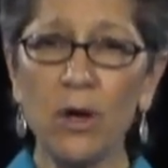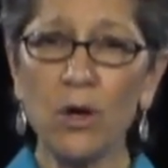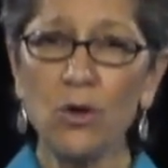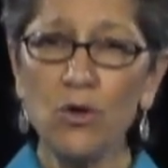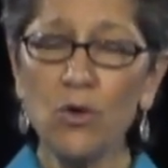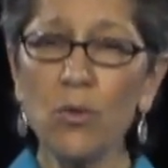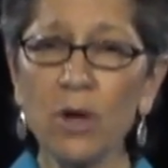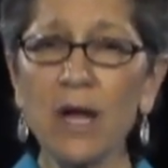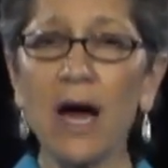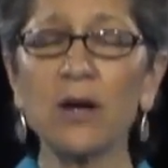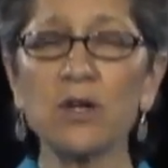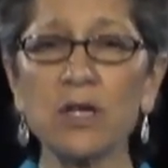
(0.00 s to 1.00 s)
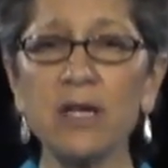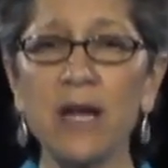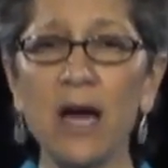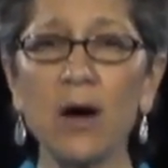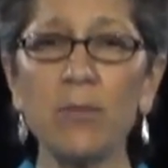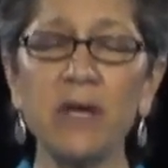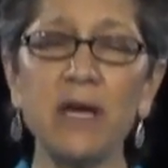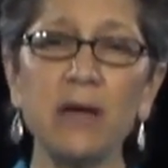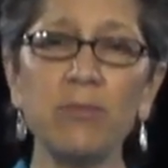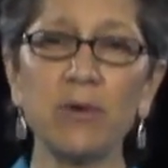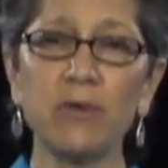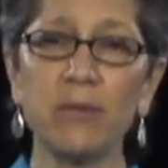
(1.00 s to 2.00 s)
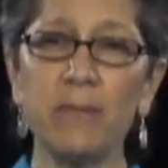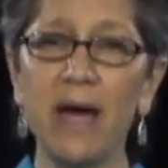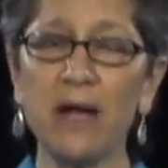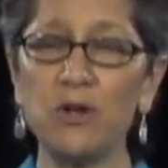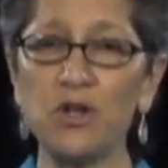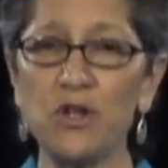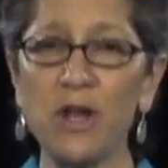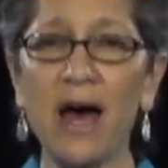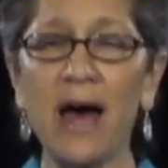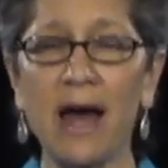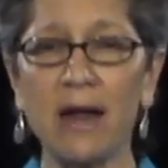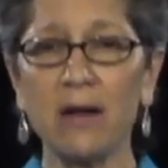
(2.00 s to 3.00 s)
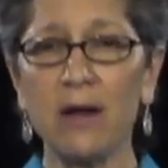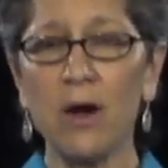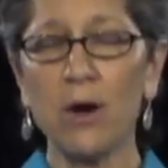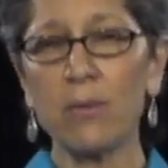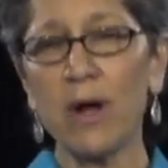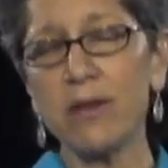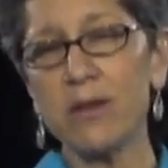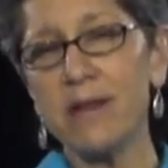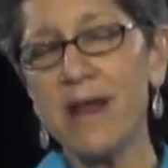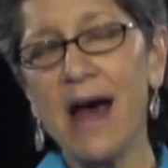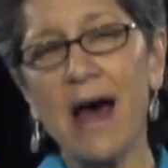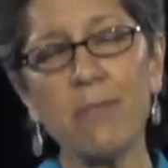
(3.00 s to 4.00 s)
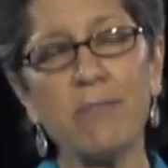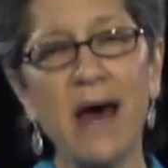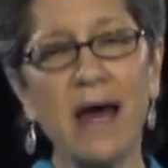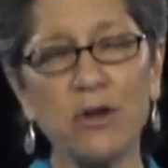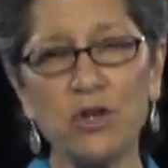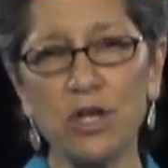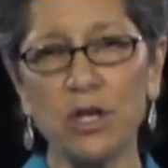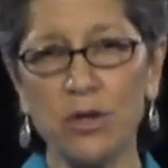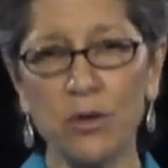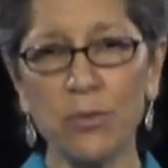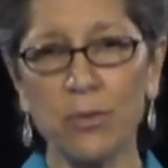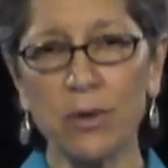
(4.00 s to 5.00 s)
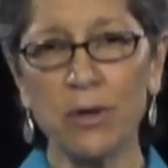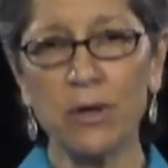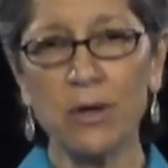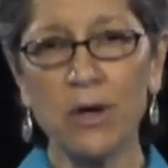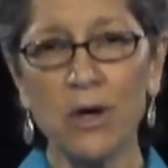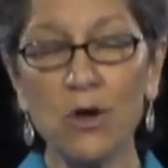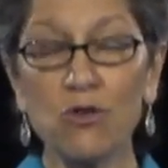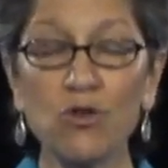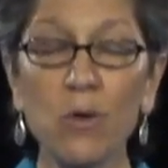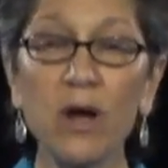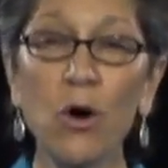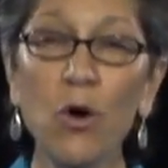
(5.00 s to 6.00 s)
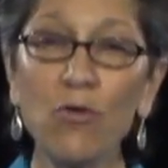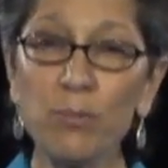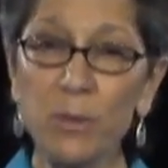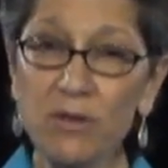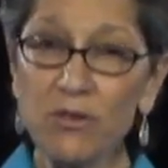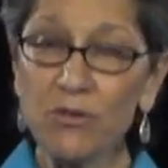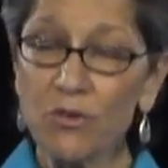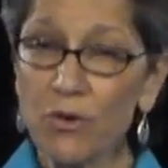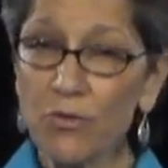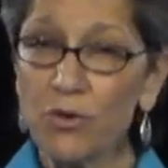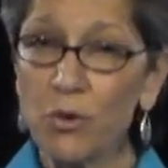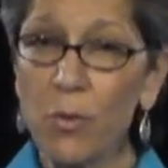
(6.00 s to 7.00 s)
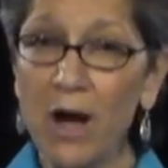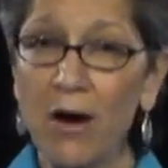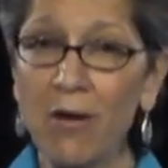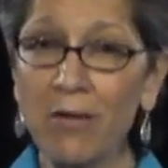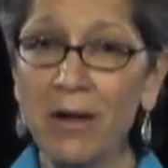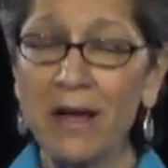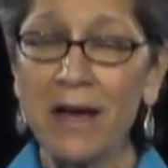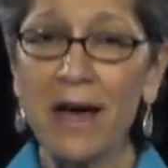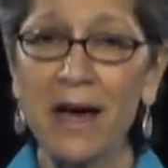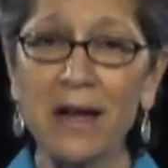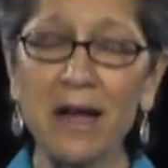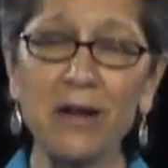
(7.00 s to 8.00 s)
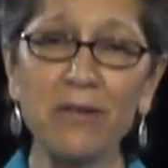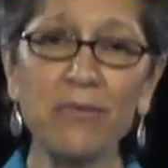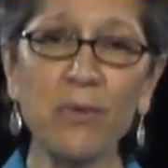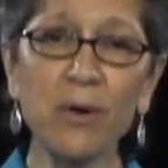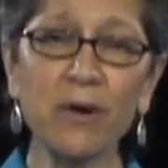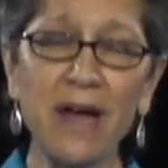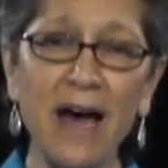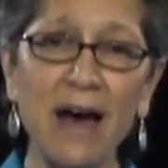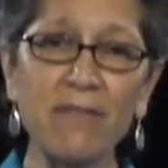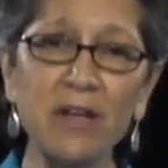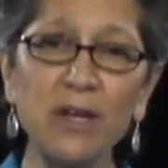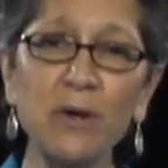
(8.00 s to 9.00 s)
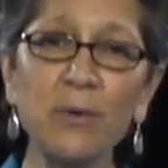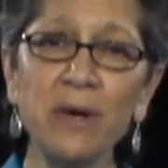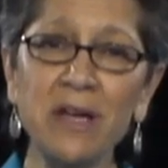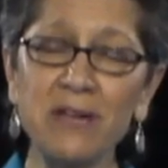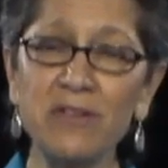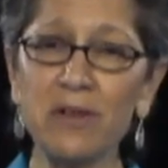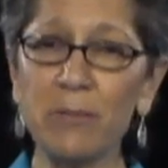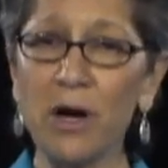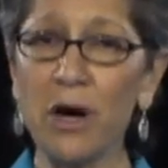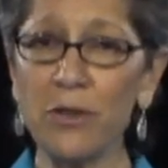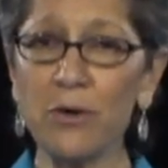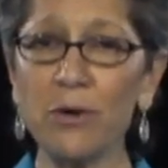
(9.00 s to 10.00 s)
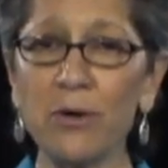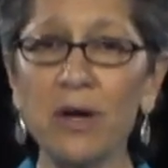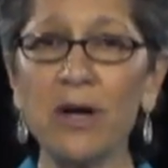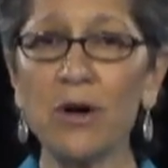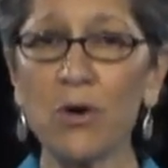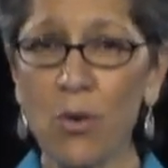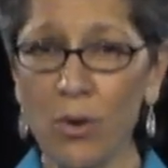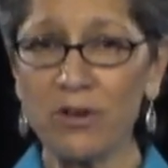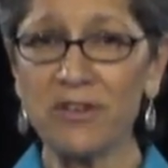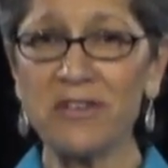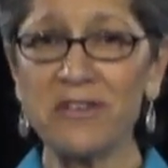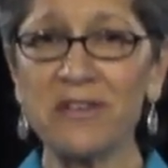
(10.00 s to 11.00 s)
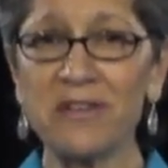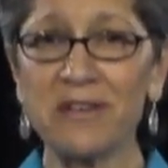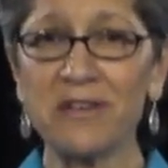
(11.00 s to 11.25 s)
you will actually now be able to manage that rather than that managing you. So I hope this has served you well, and I look forward to having you in some other courses.